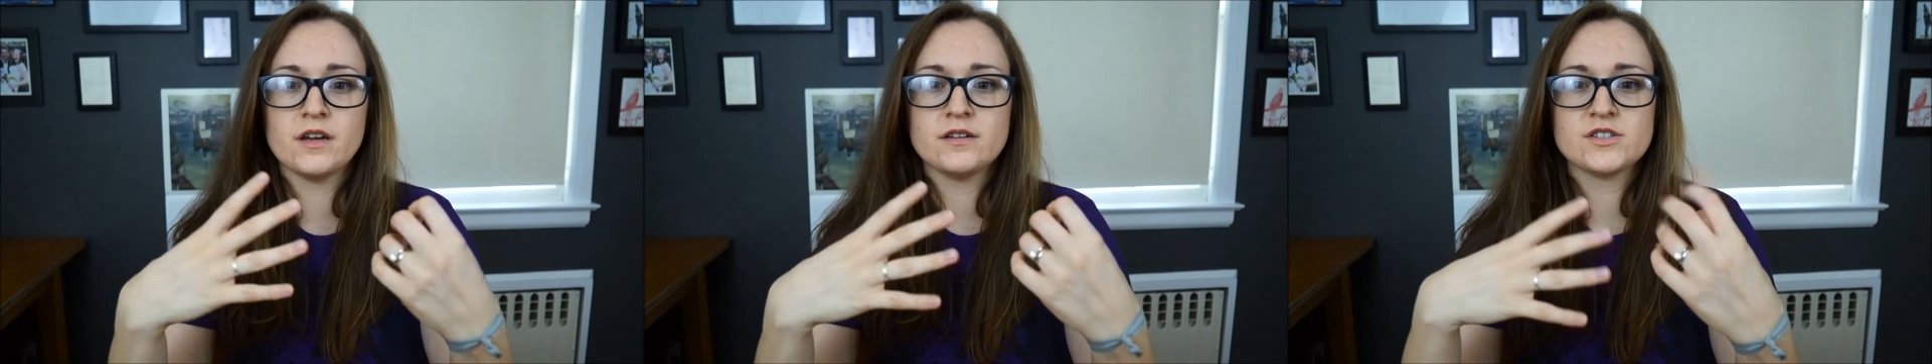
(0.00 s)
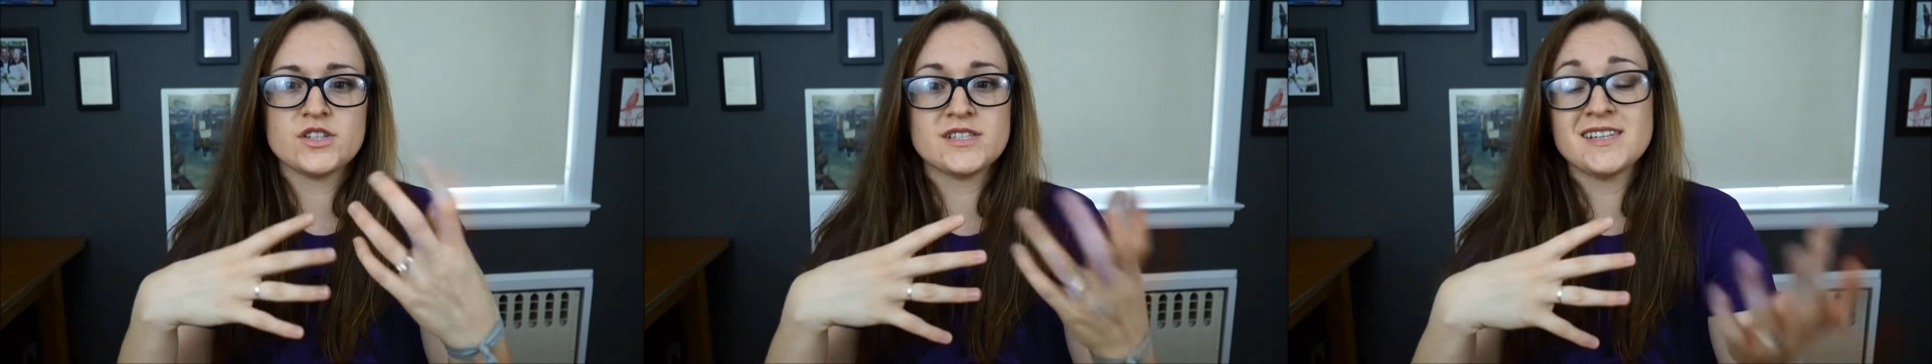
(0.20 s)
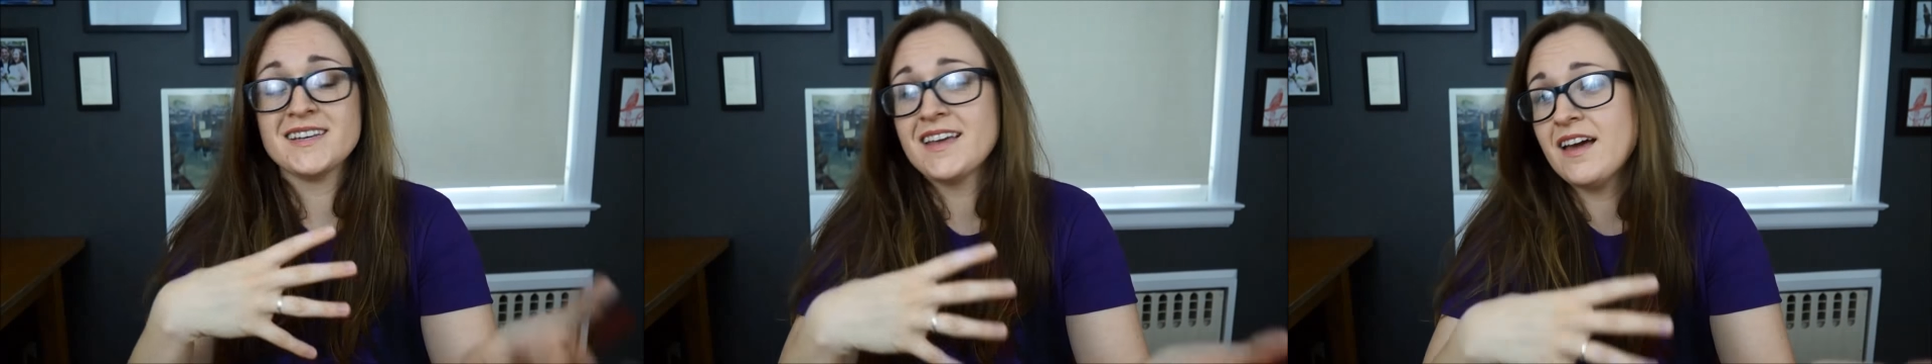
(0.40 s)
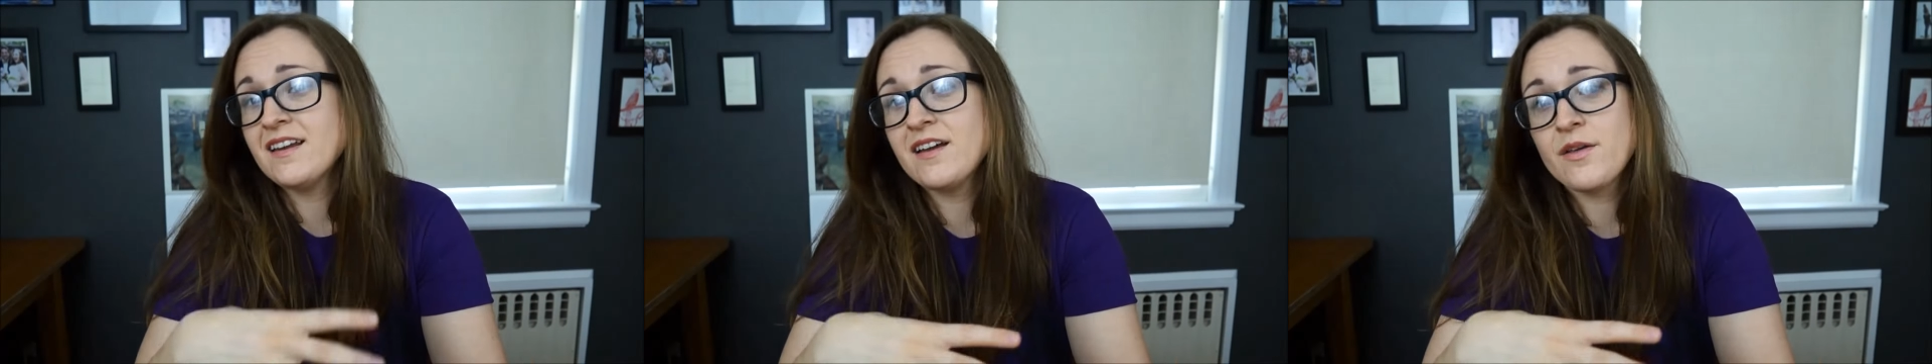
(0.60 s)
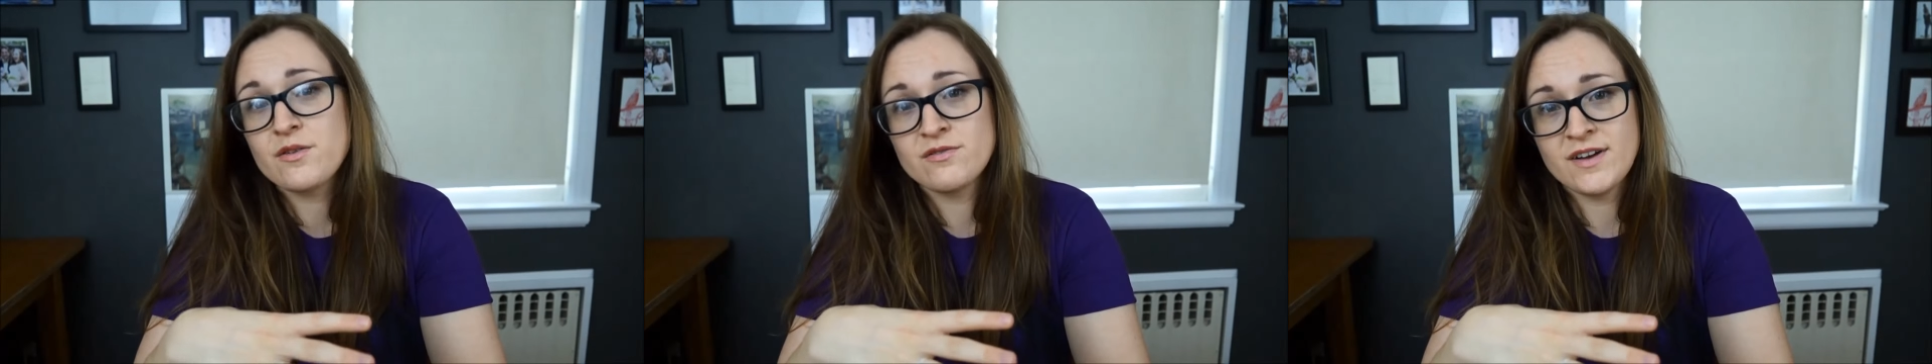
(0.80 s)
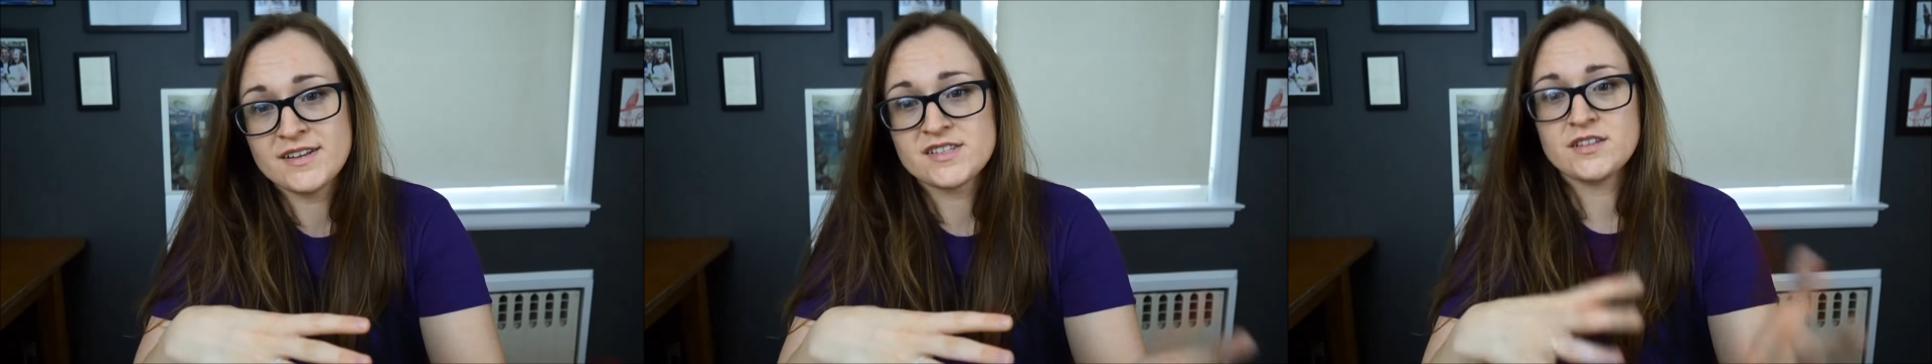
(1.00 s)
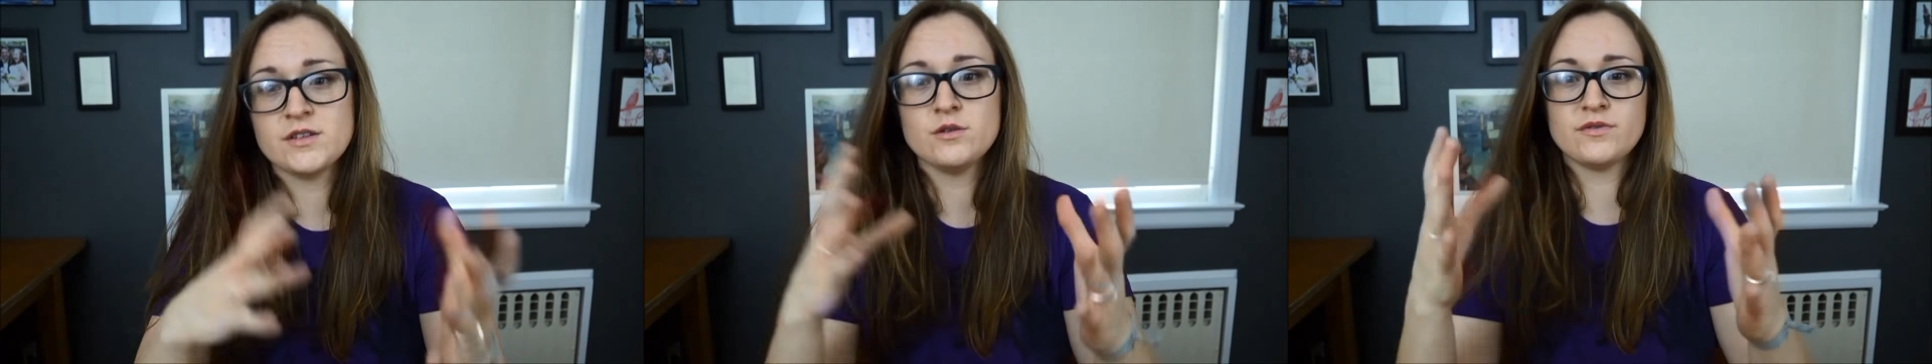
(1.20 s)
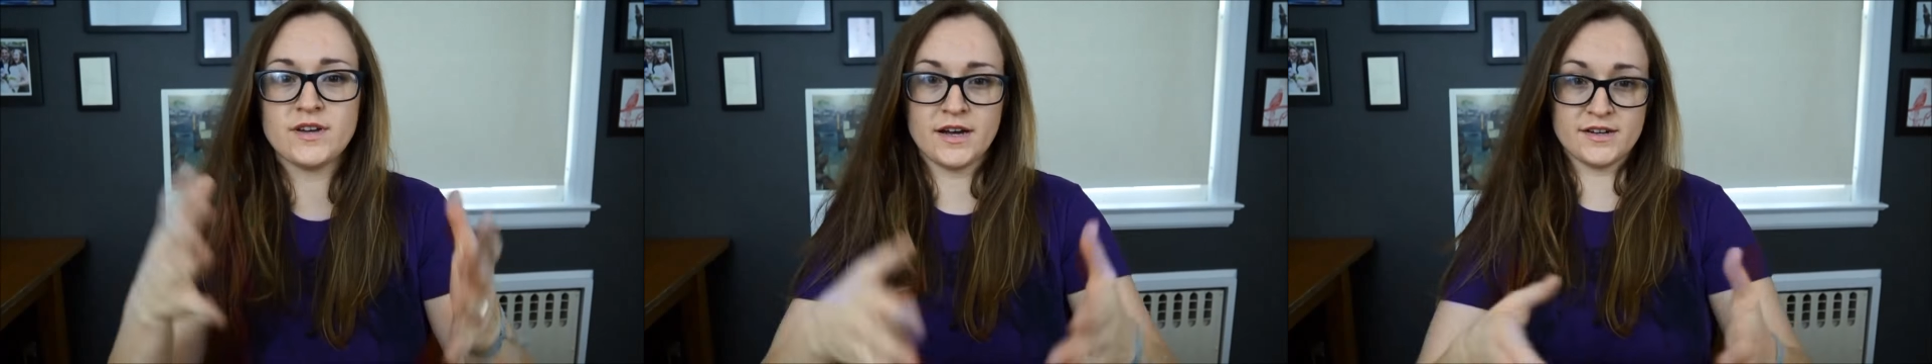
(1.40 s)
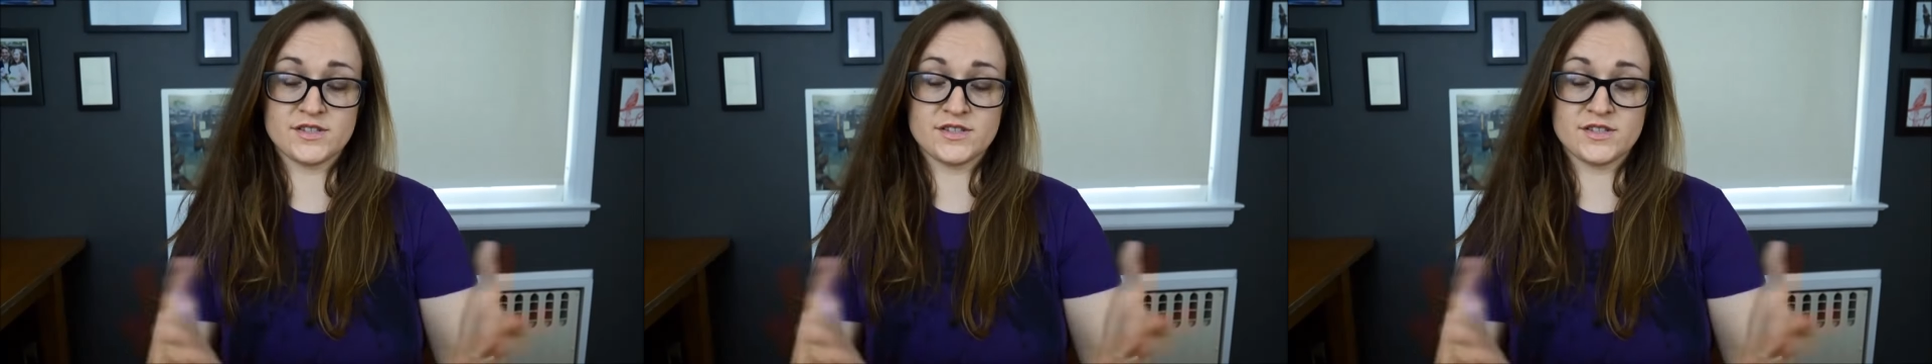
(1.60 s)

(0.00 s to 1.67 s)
Just like any other vessel, you've got